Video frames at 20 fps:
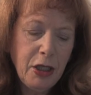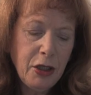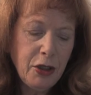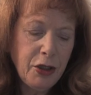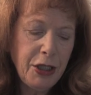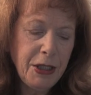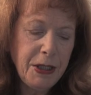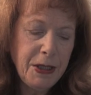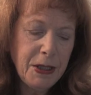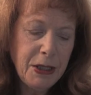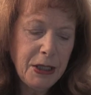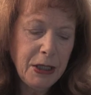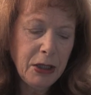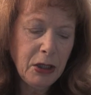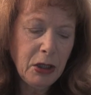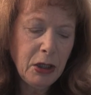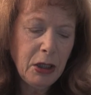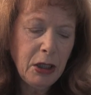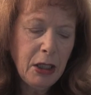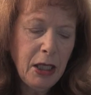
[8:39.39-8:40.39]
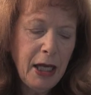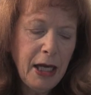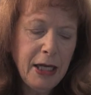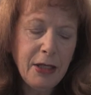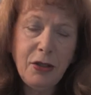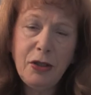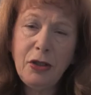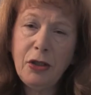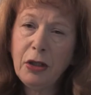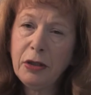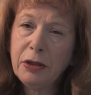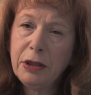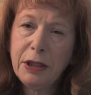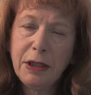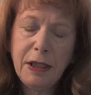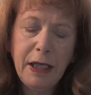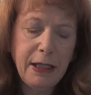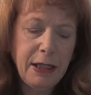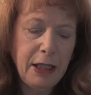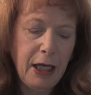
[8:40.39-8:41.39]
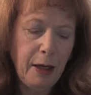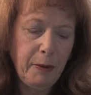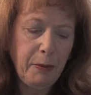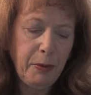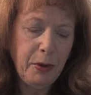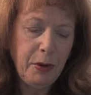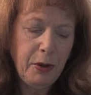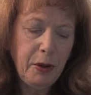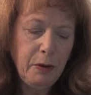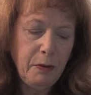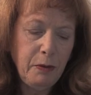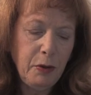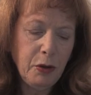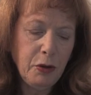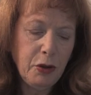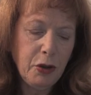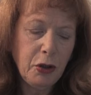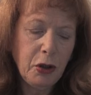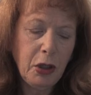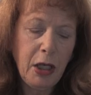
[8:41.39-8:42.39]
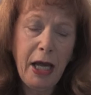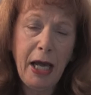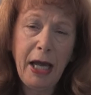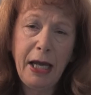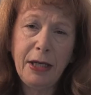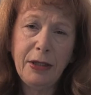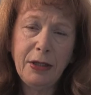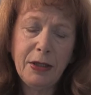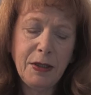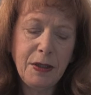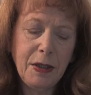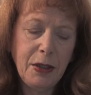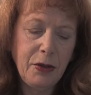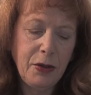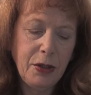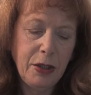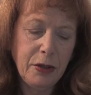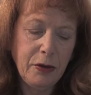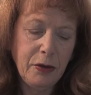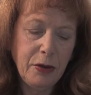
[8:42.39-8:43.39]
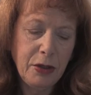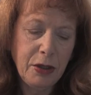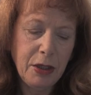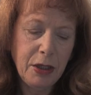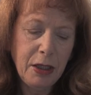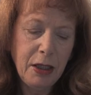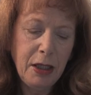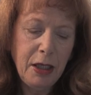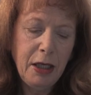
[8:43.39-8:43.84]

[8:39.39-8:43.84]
she still has not set up mutual aid assistance